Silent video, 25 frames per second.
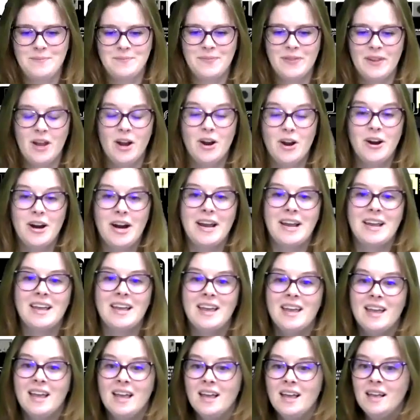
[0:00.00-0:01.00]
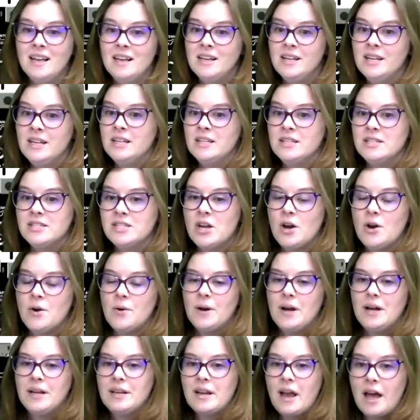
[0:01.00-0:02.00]
All right, so
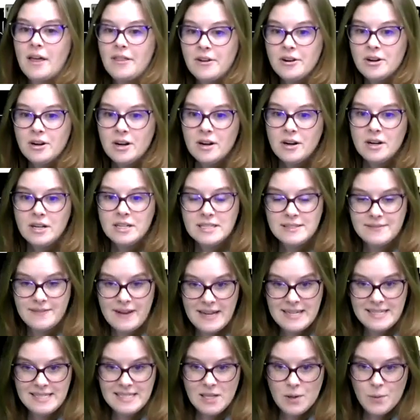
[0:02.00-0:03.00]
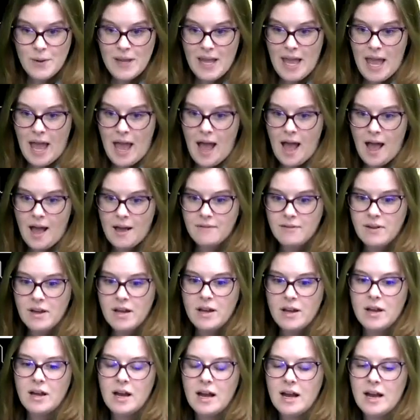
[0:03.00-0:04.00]
another device that we have
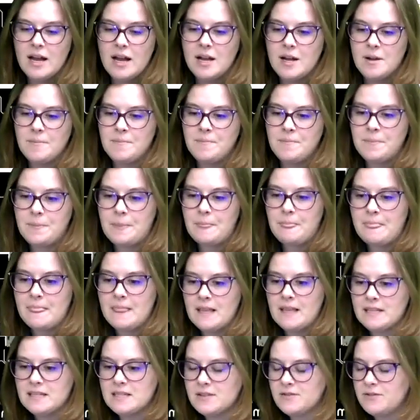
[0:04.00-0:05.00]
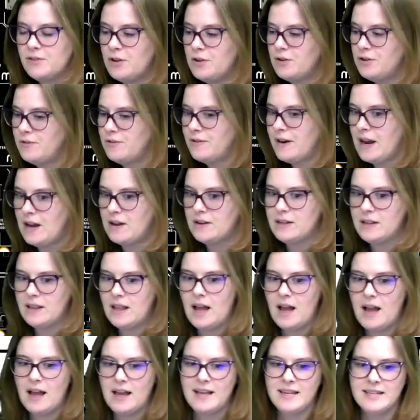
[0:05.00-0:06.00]
that's floating around a
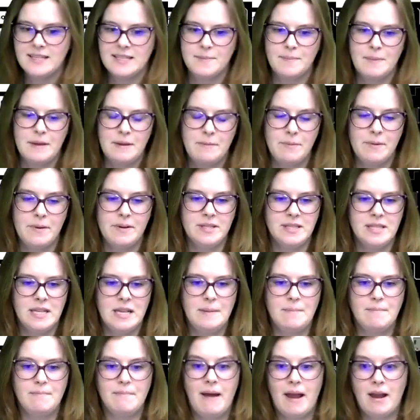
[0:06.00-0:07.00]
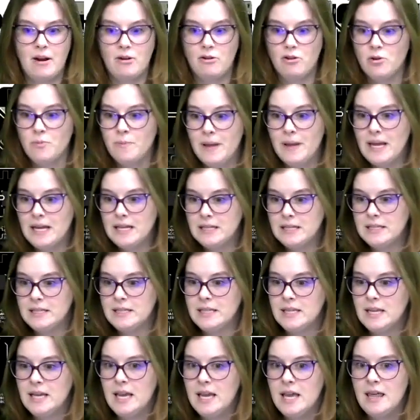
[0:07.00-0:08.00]
lot is a BBC Microbit.
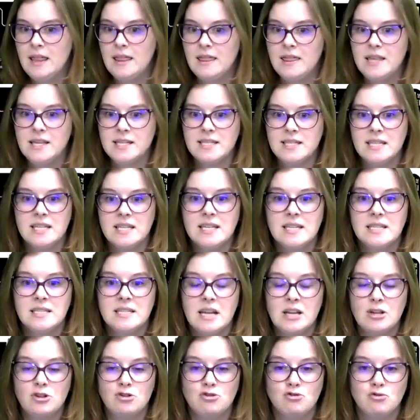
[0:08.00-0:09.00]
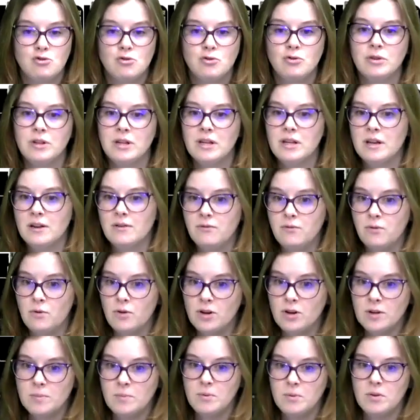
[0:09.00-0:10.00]
This is a truly
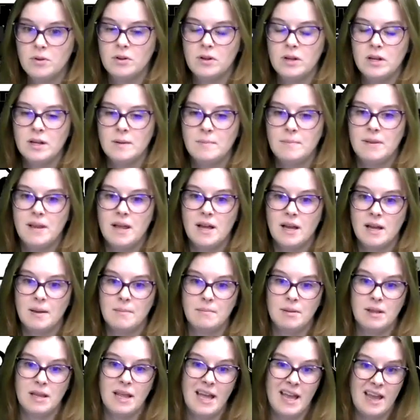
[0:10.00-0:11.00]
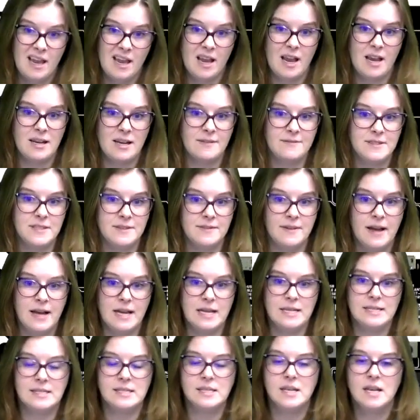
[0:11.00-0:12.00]
affordable plug-and-play kind of
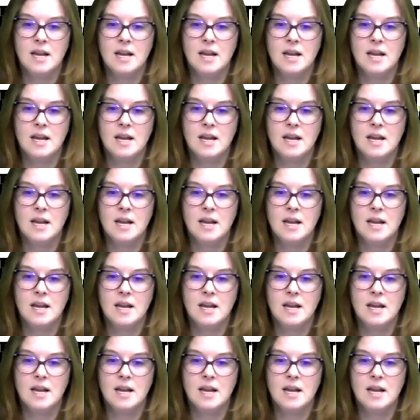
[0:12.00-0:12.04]
device.